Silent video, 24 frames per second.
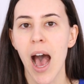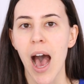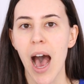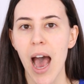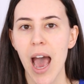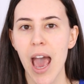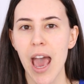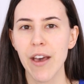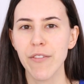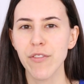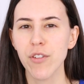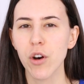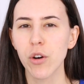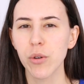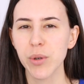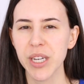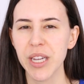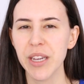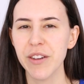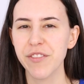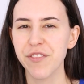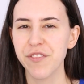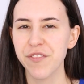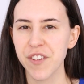I have
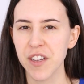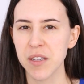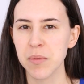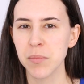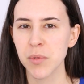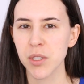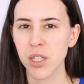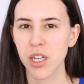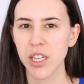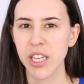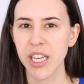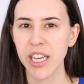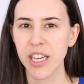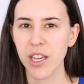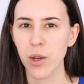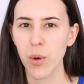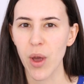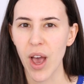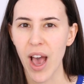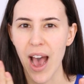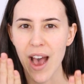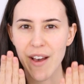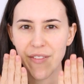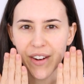already filmed
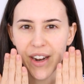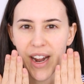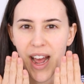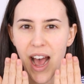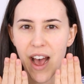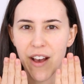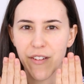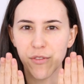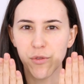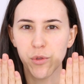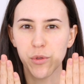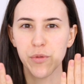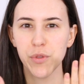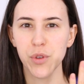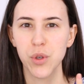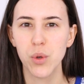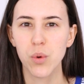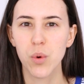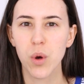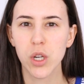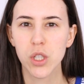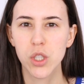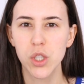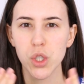a half and half
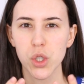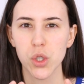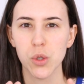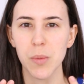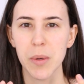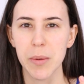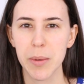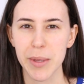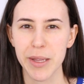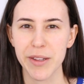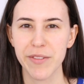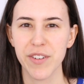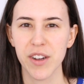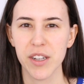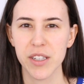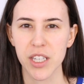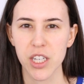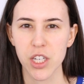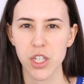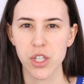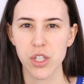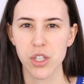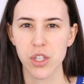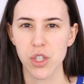review on two Maybelline
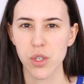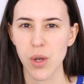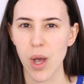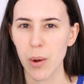foundations.